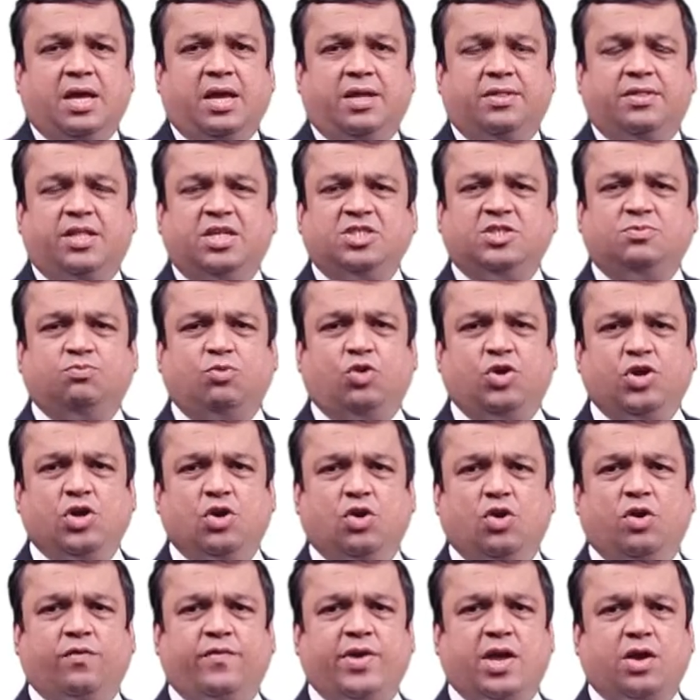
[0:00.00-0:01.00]
In this
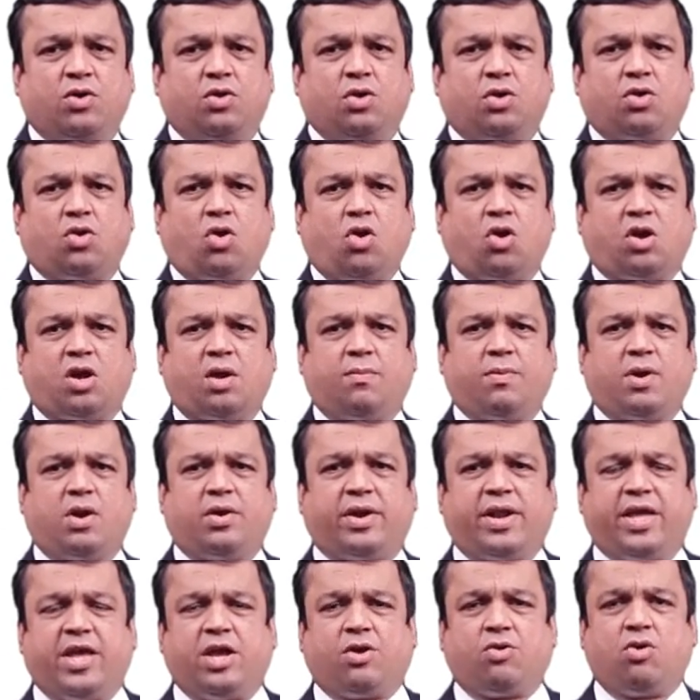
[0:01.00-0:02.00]
module, we are going to talk
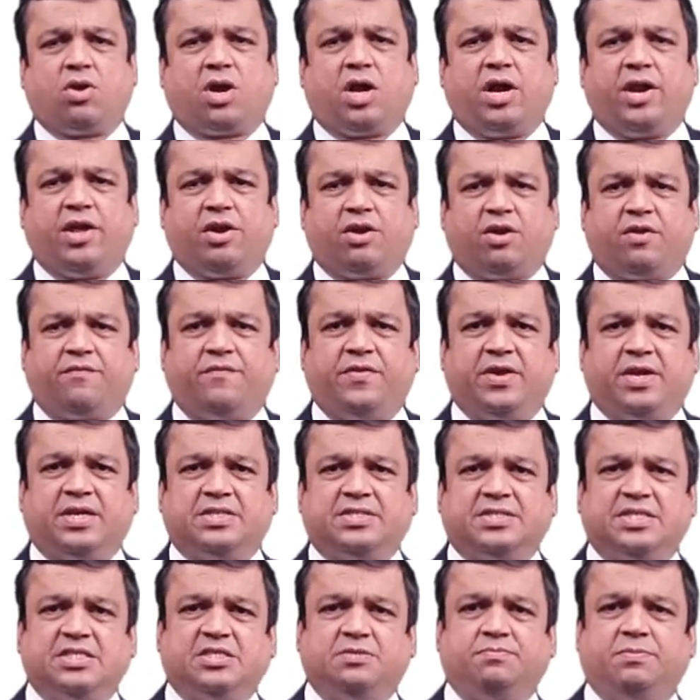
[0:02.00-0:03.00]
about echocardiographic
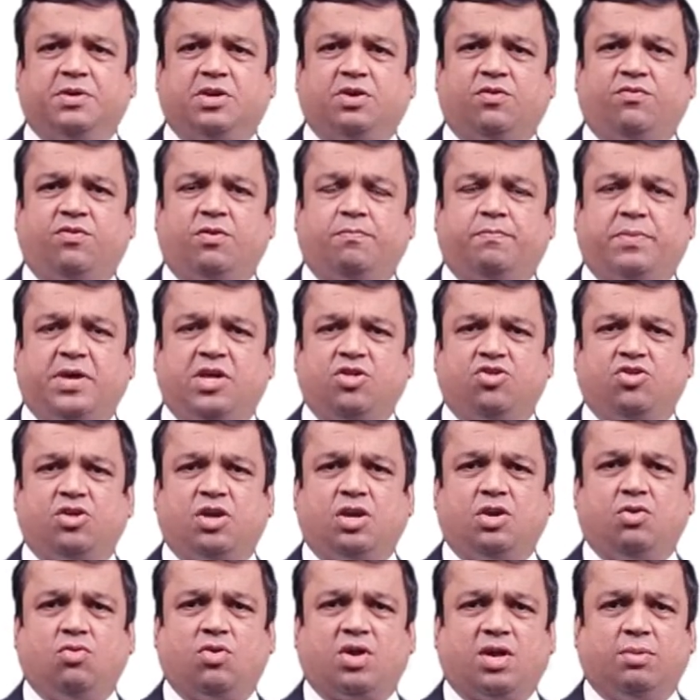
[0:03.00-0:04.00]
assessment of a
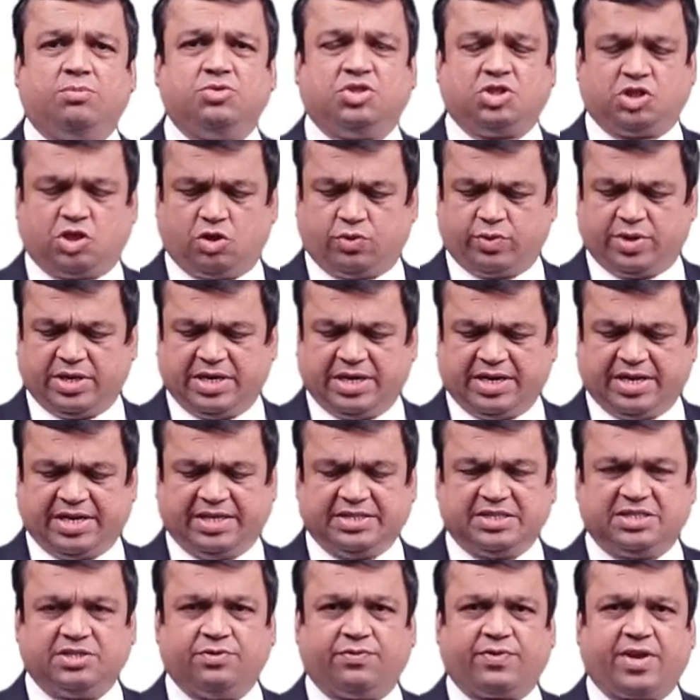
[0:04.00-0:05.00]
patient who comes to you in
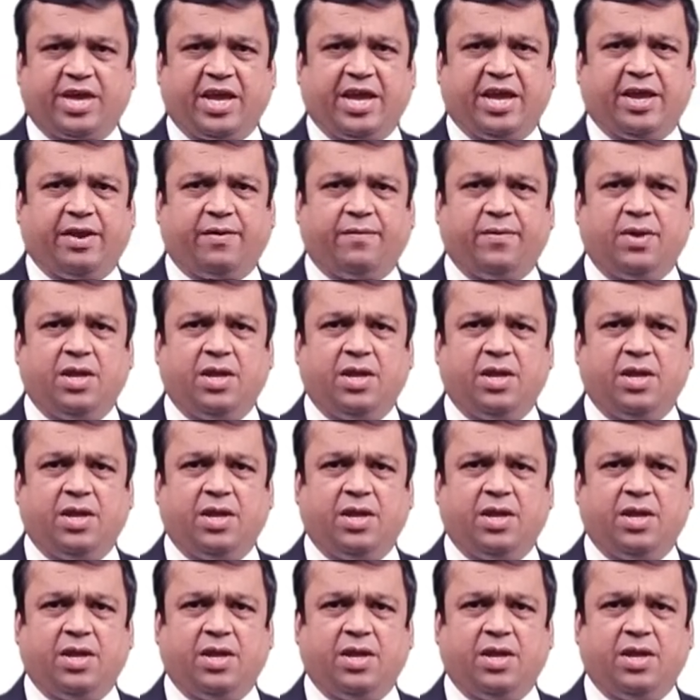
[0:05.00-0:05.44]
intensive care.